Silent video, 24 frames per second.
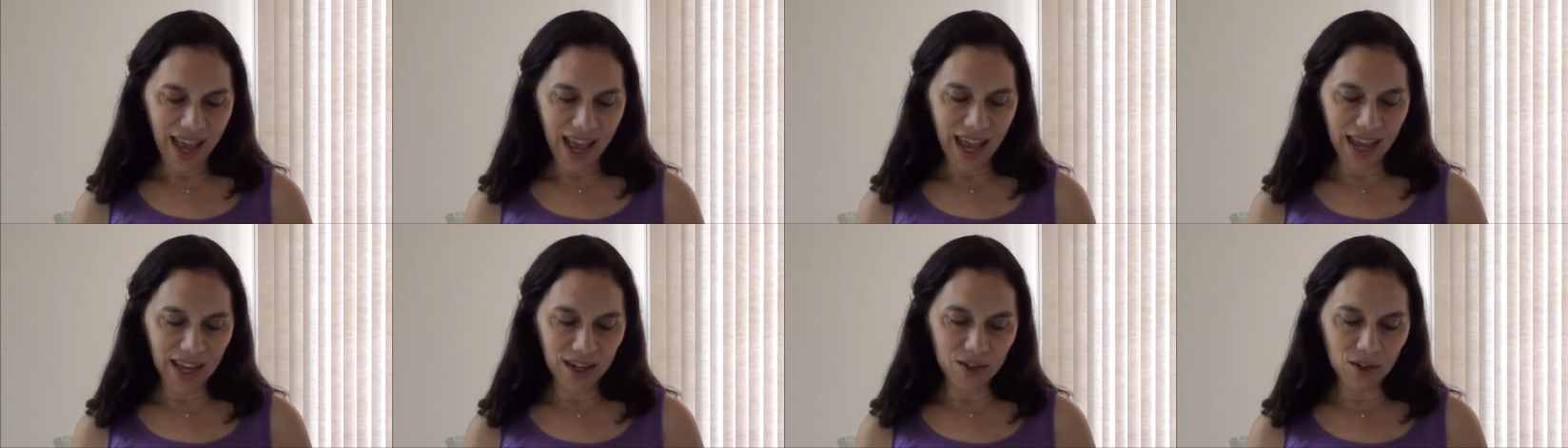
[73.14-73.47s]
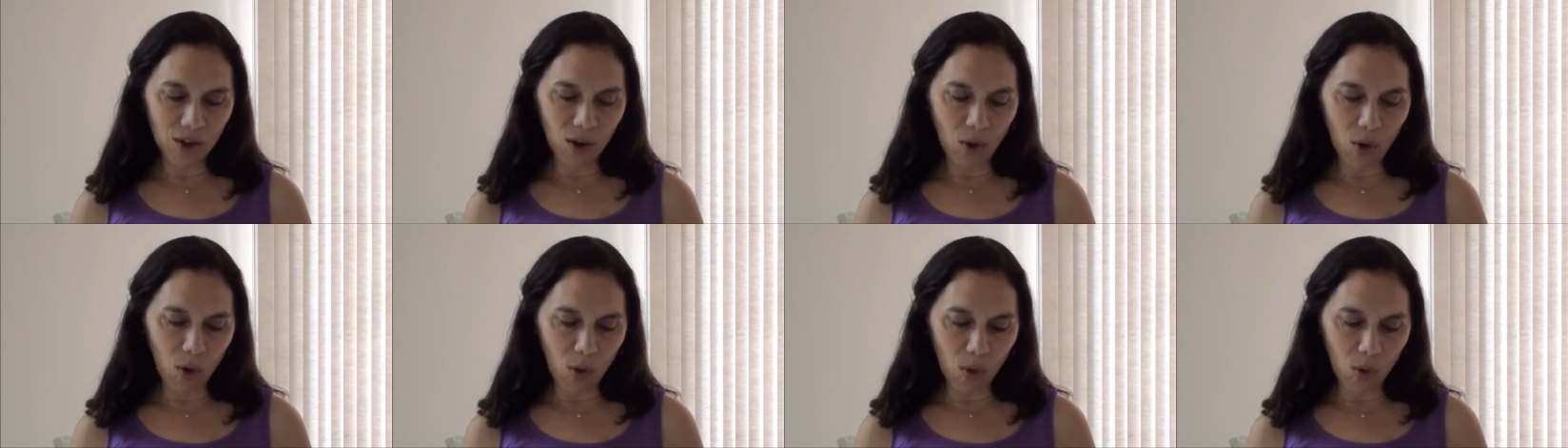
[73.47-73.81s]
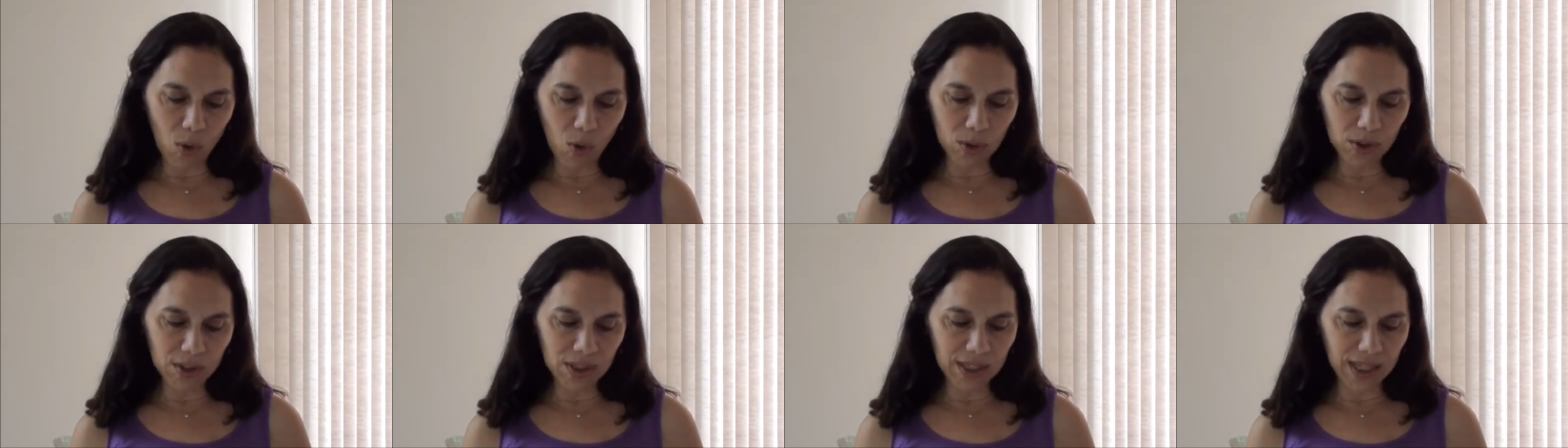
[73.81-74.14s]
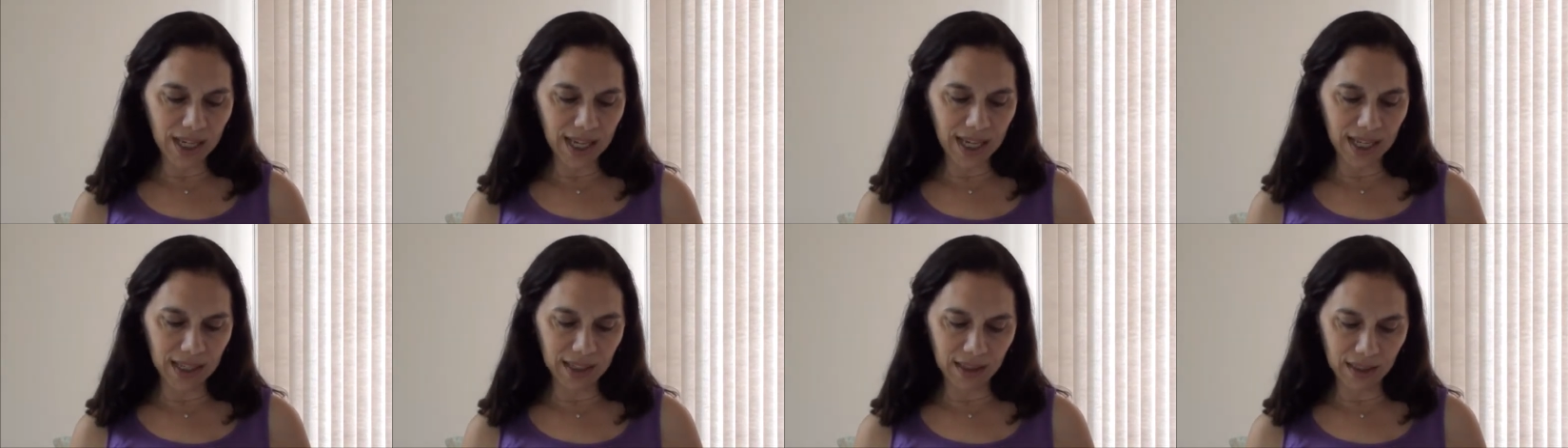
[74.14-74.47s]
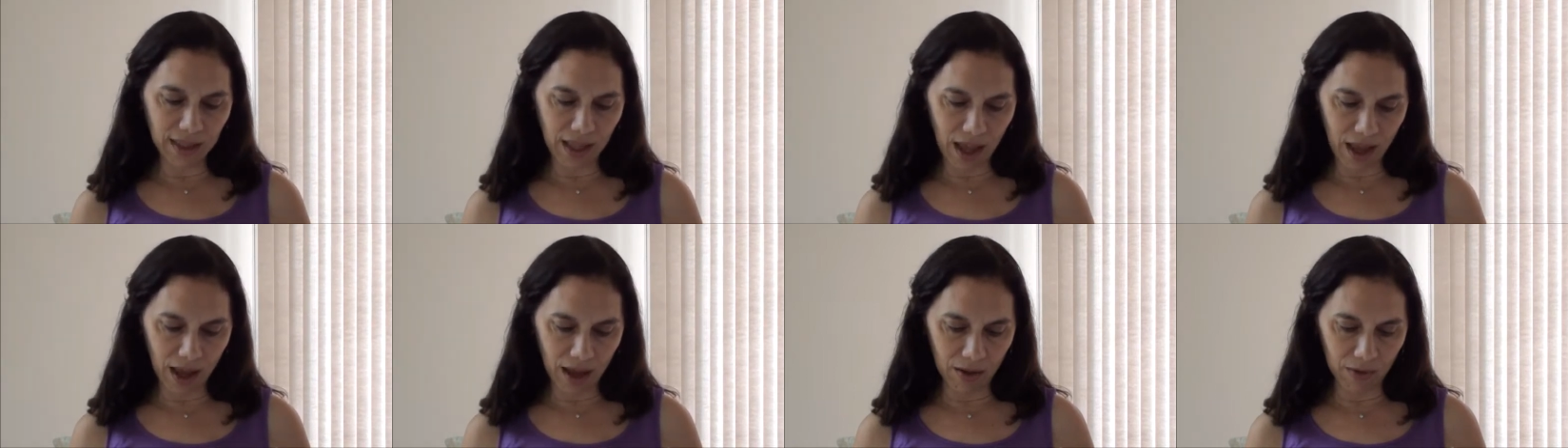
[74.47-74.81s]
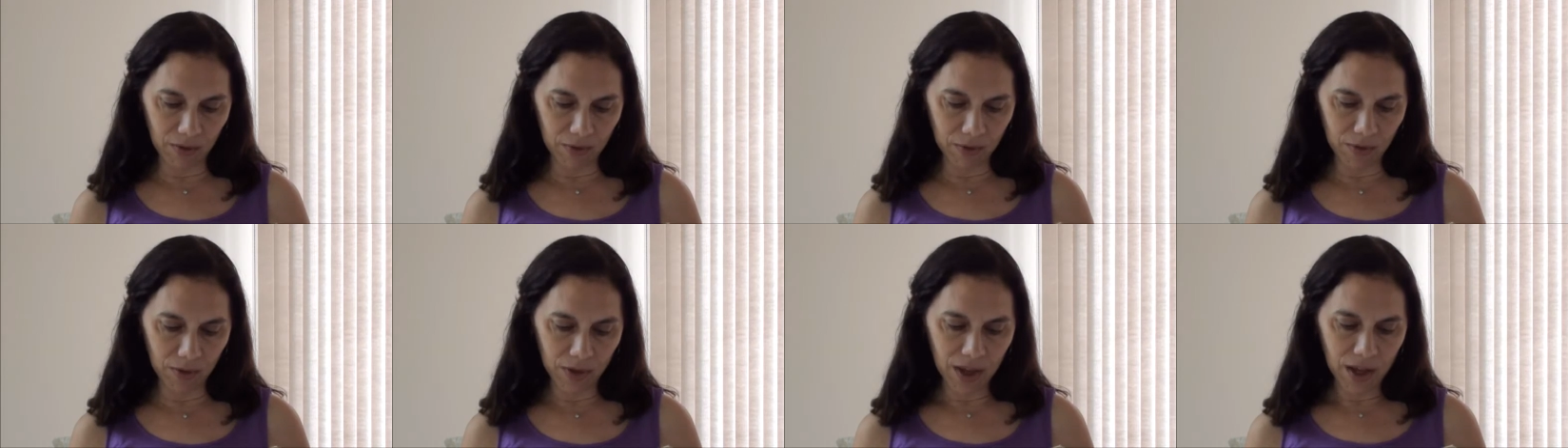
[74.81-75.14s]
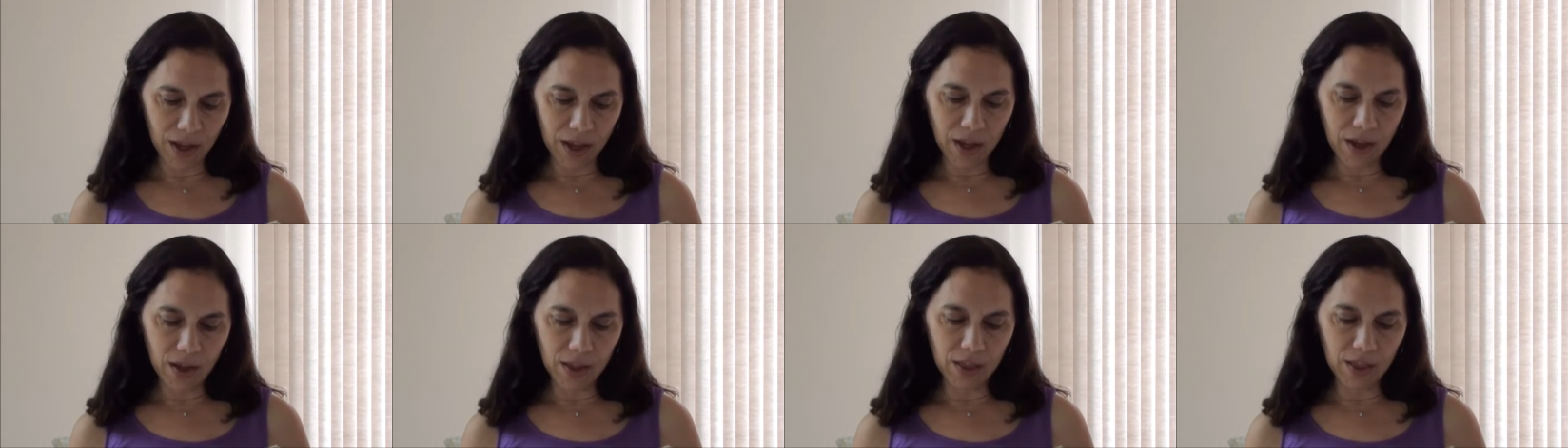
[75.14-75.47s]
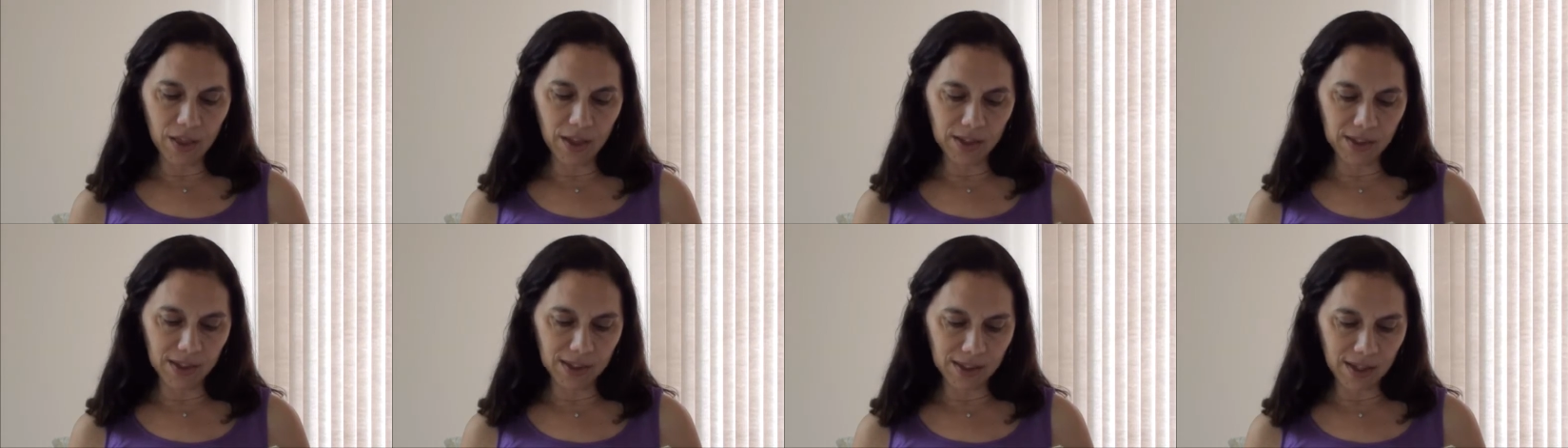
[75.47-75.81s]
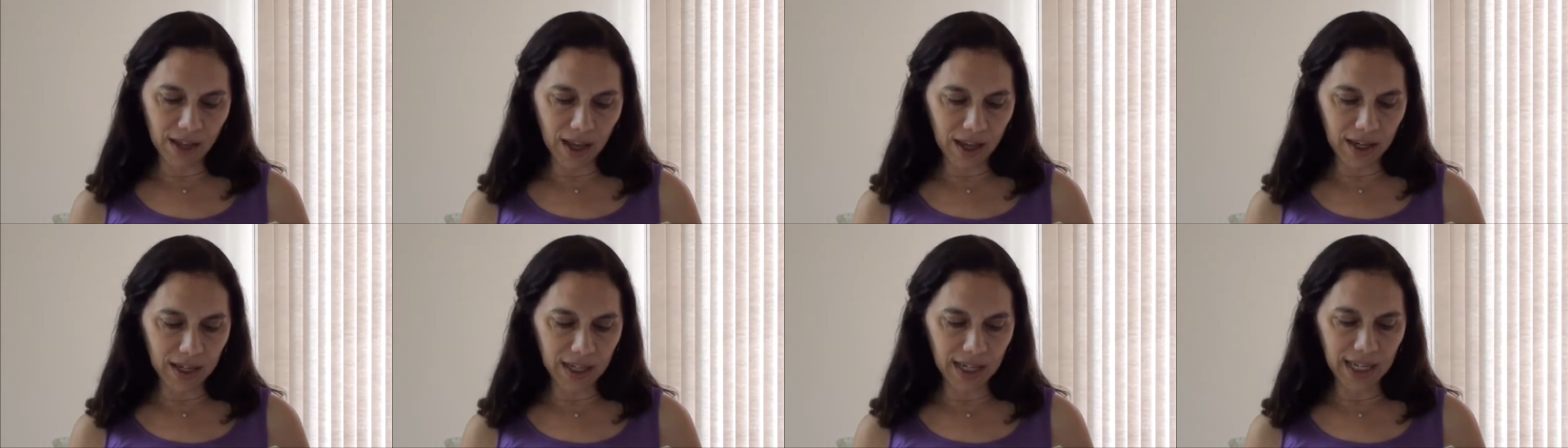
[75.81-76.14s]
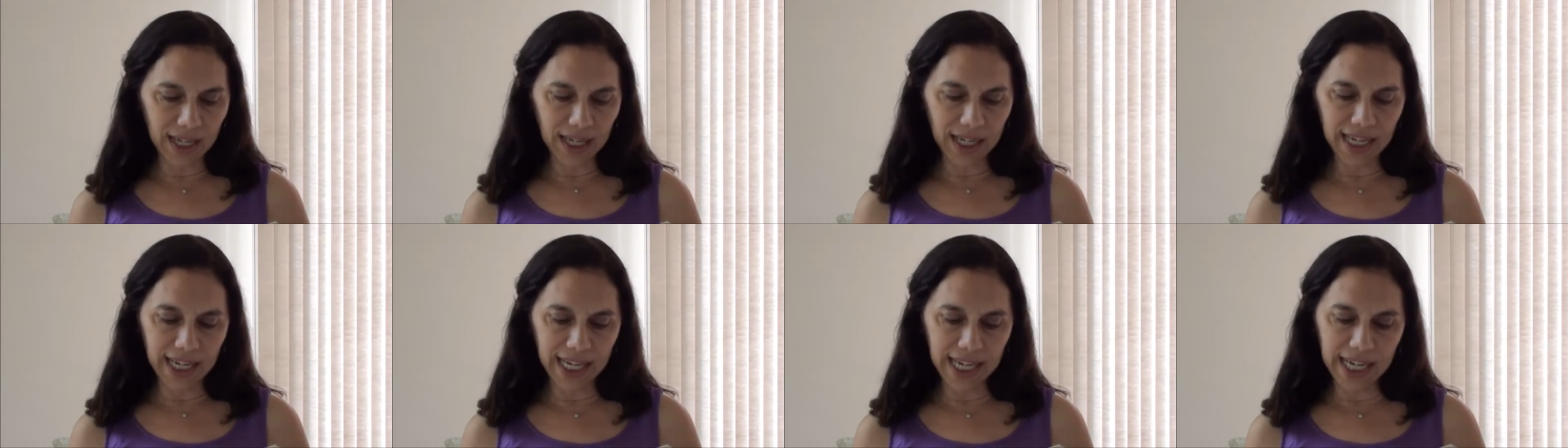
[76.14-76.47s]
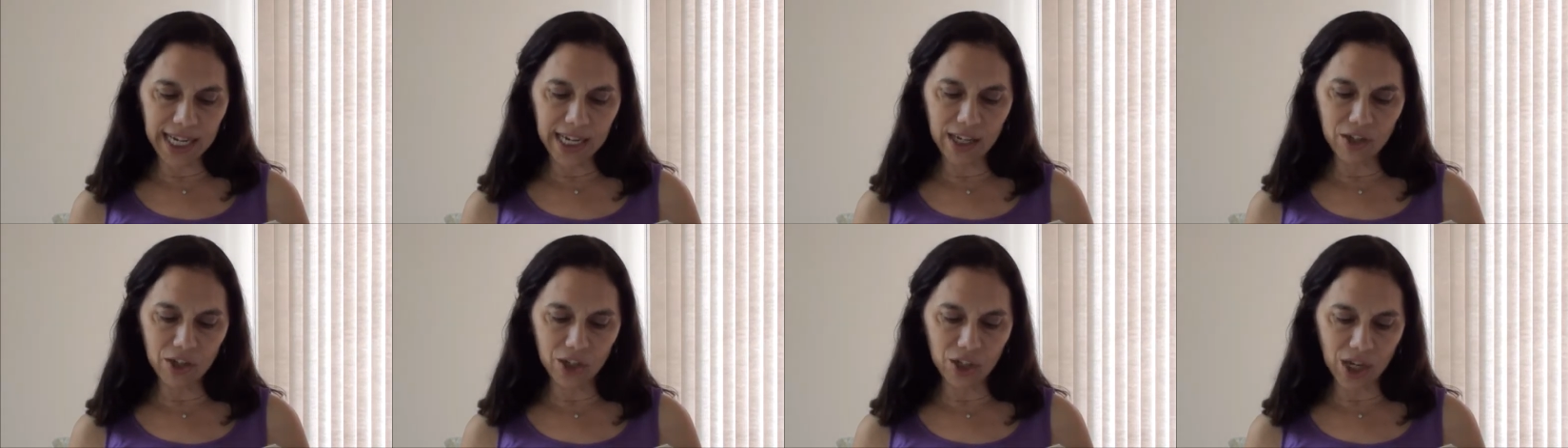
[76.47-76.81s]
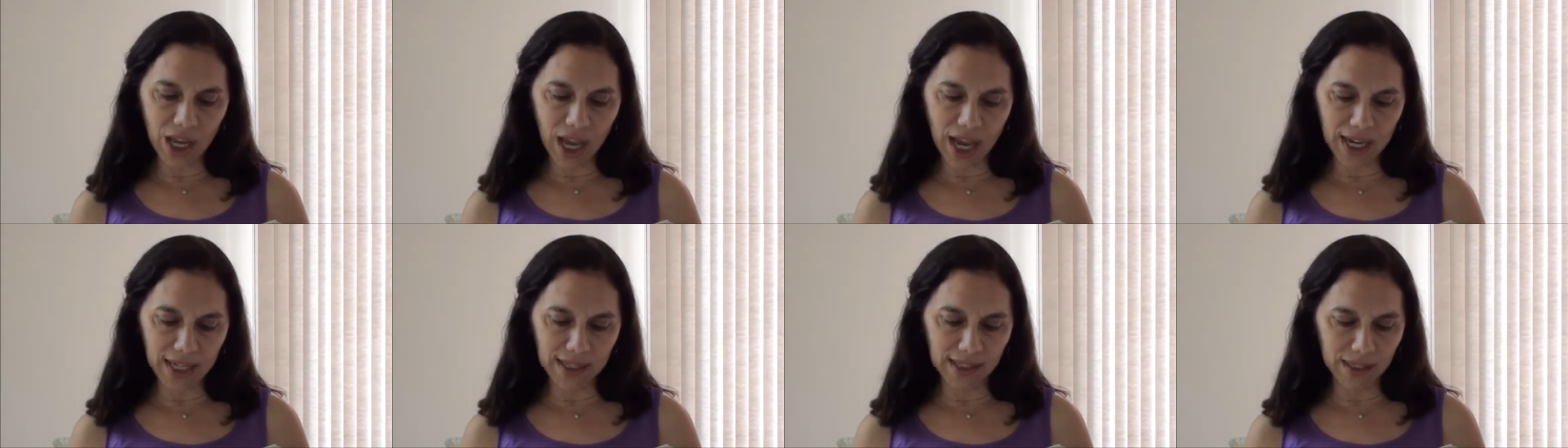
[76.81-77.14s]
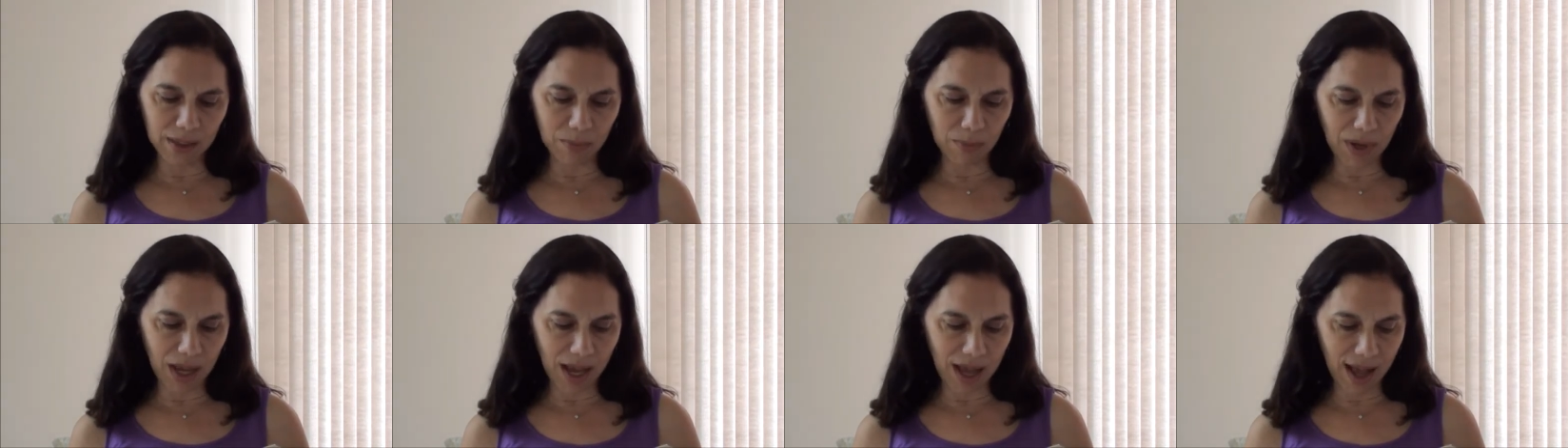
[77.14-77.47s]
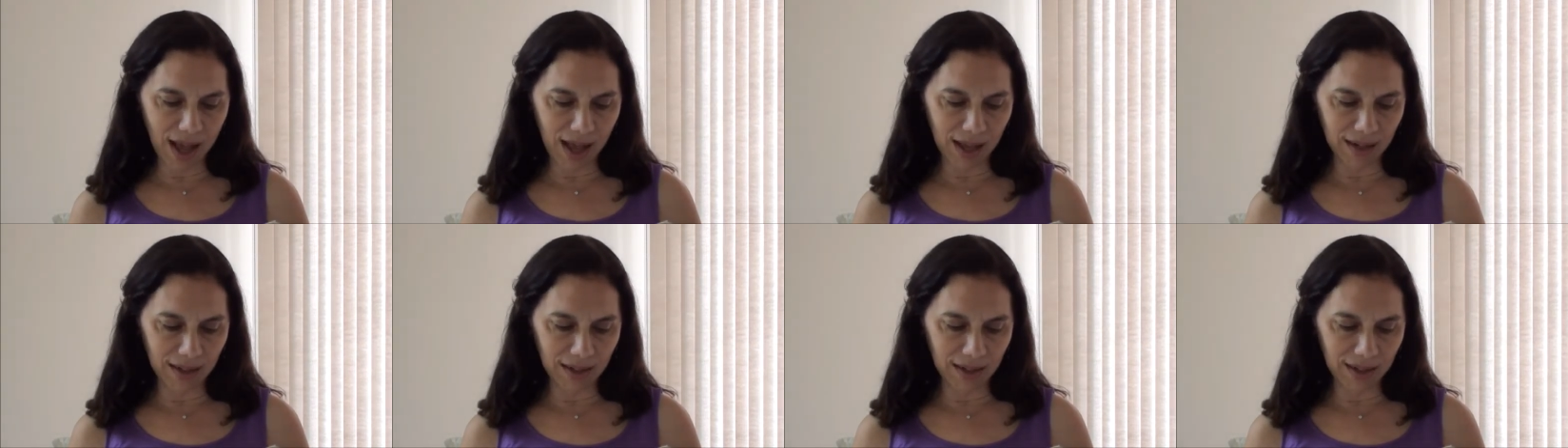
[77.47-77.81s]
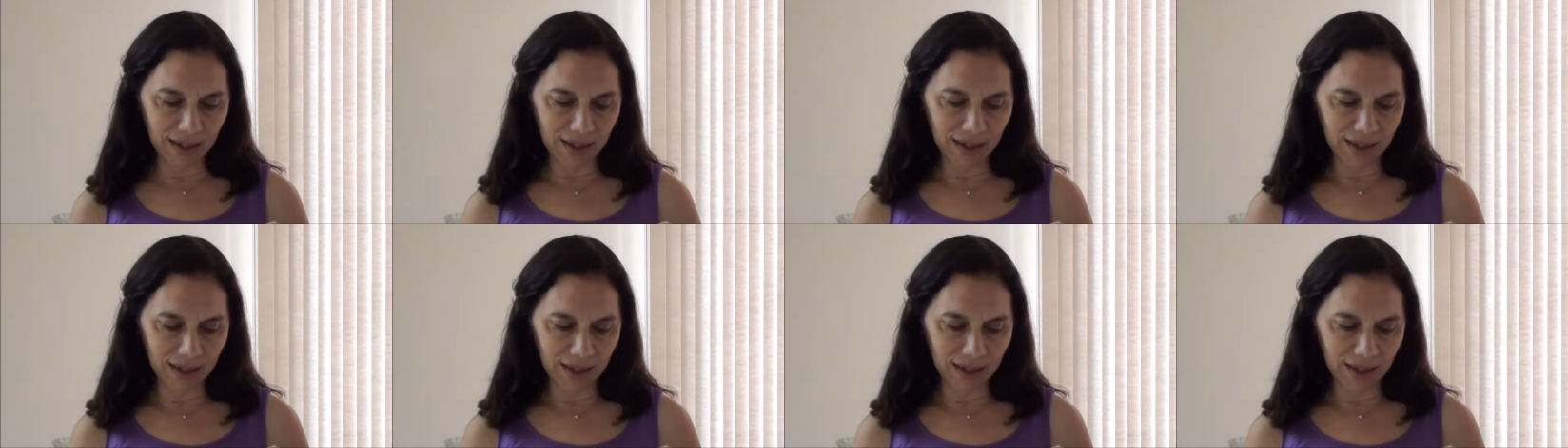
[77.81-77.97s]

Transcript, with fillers: and holds in love the Son he shines upon,